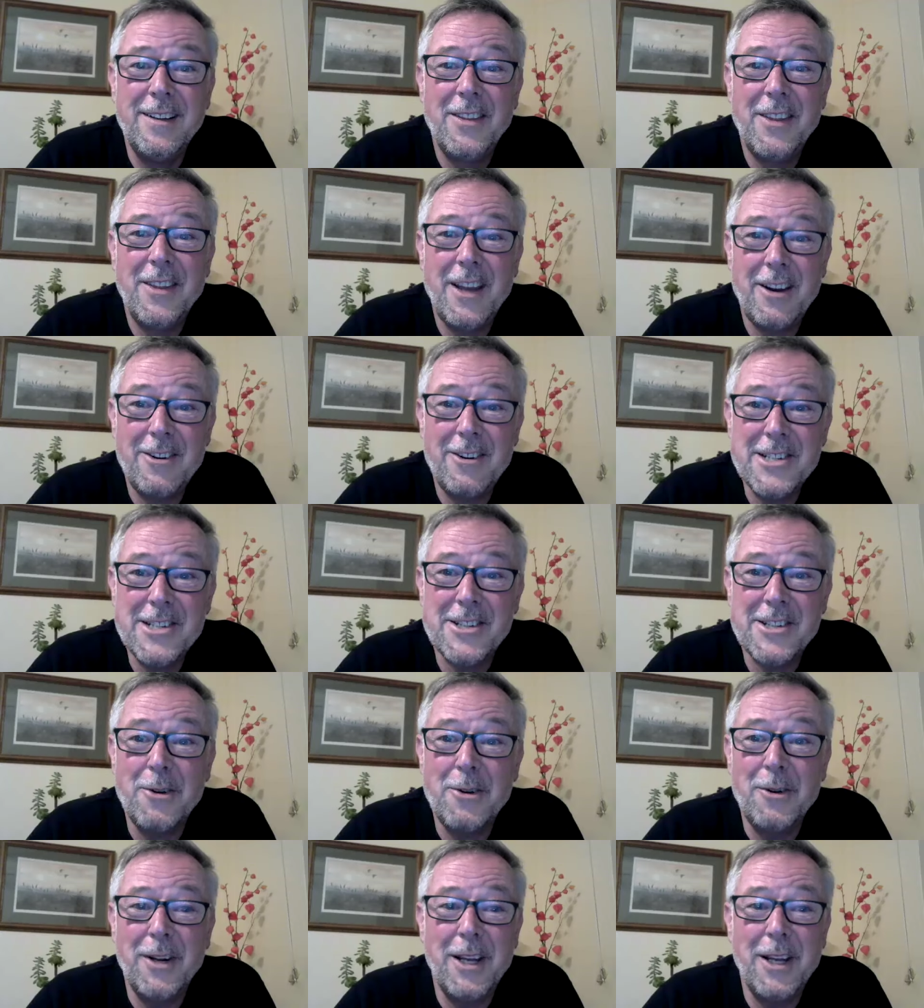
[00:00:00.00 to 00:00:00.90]
There is
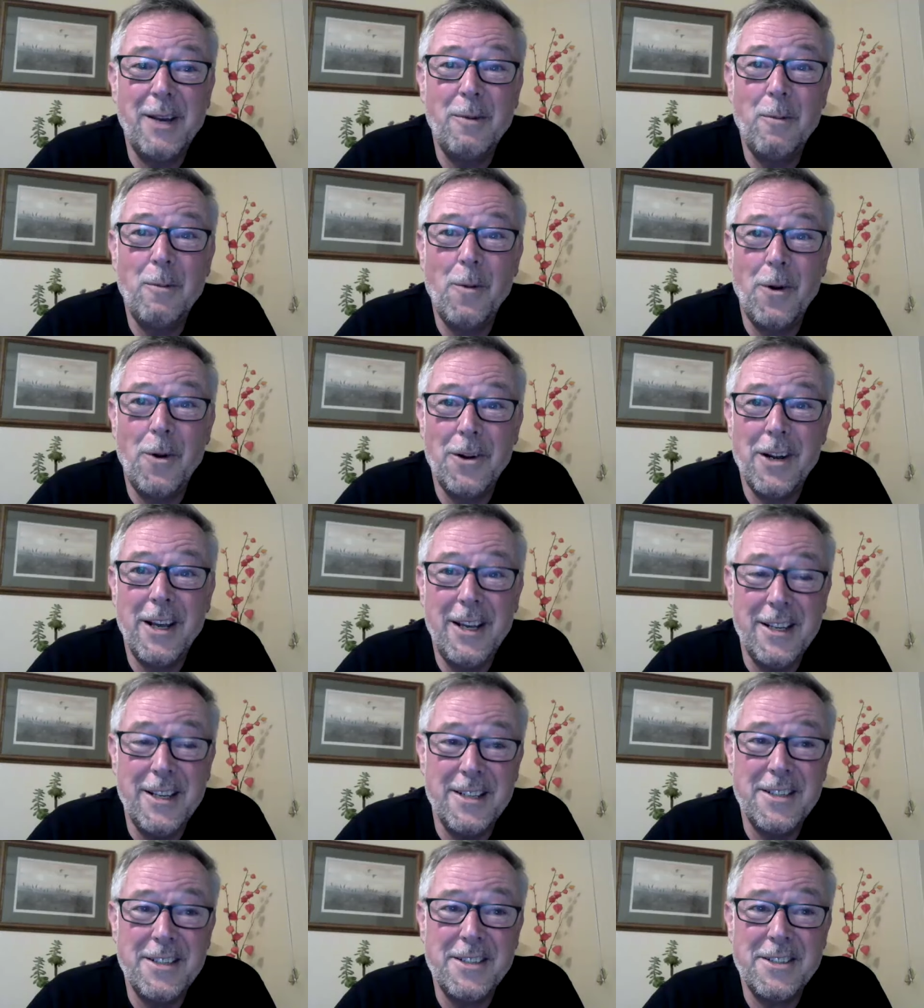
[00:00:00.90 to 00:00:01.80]
only what
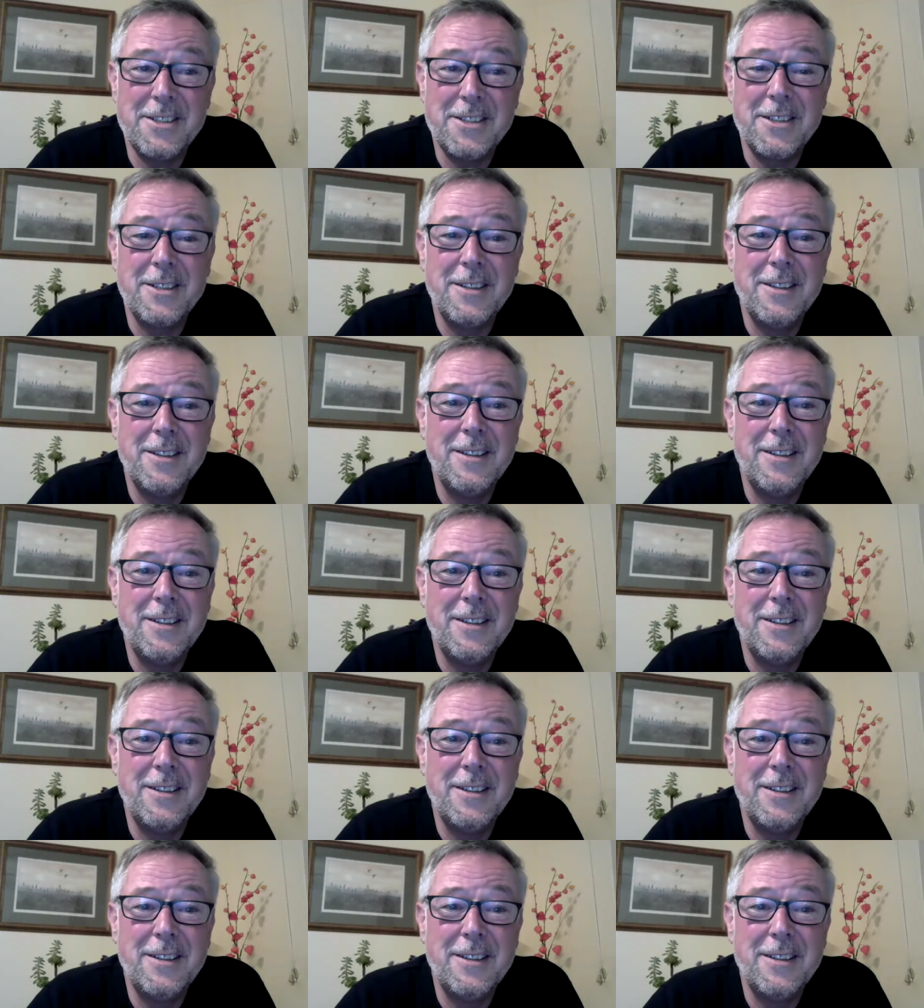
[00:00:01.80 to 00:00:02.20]
is.